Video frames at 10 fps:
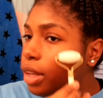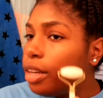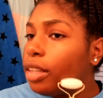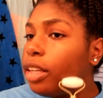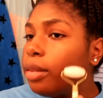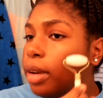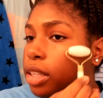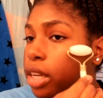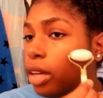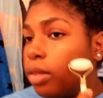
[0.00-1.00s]
And the thing
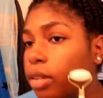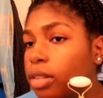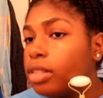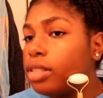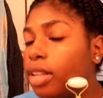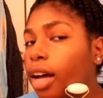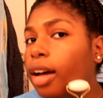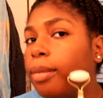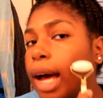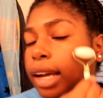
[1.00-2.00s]
about Jade Rollers,
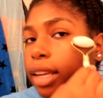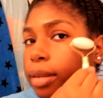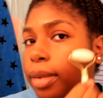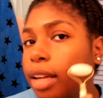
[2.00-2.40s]
I keep